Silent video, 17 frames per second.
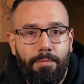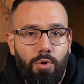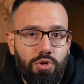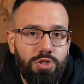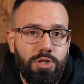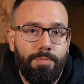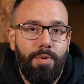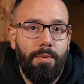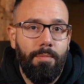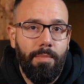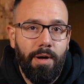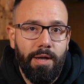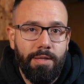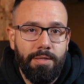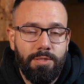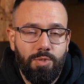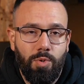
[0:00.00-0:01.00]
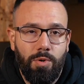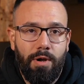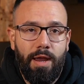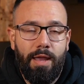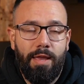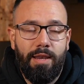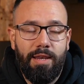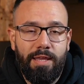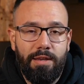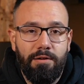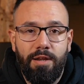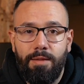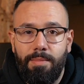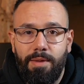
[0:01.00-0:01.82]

multiple months where I literally